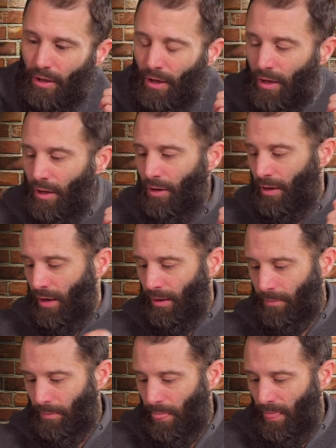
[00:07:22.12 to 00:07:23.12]
All right.
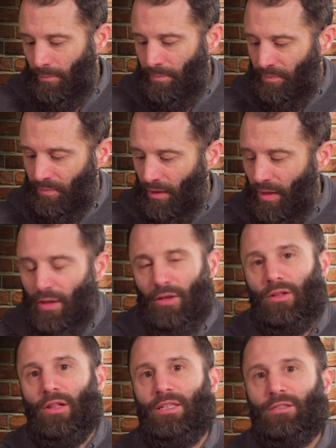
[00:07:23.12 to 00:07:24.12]

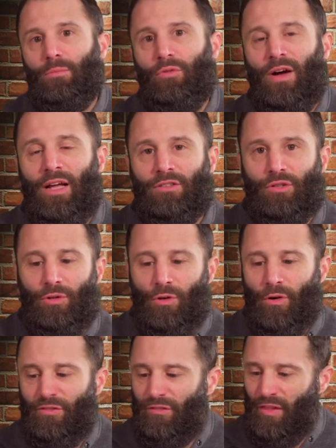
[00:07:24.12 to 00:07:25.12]
Let's move on to
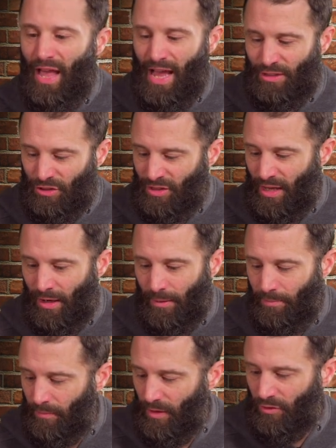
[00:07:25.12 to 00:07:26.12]
your flash
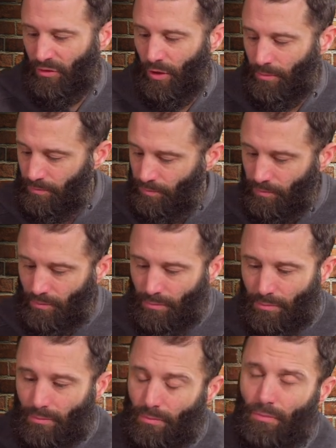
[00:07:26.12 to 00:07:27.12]
setup. So
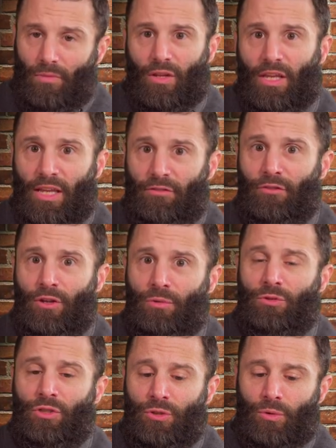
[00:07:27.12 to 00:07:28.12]
if you
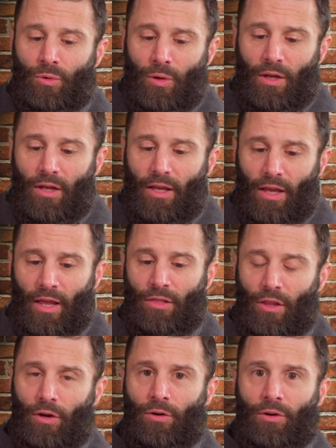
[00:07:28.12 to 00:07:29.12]
do
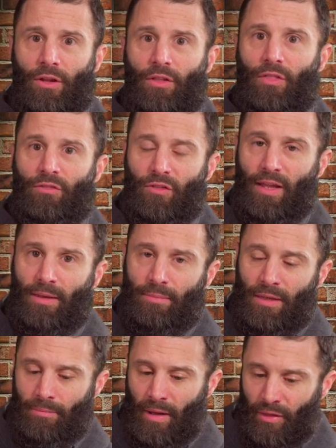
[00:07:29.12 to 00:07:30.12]
and learn the
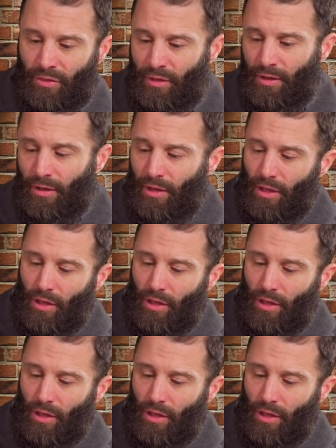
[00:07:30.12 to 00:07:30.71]
flambient method,